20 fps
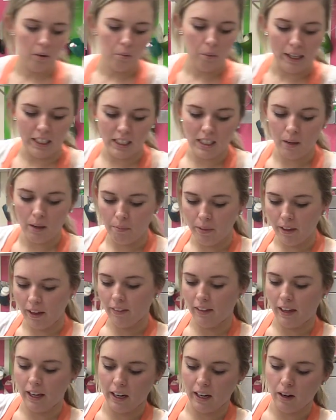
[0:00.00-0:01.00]
But
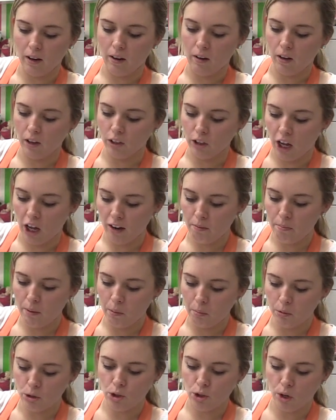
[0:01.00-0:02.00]
something that a lot of
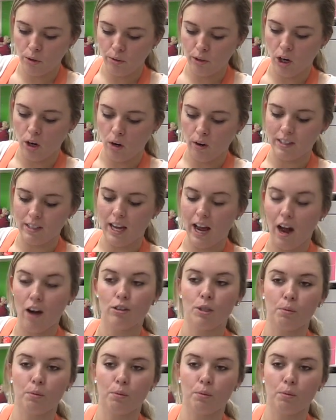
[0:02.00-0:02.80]
people don't know is how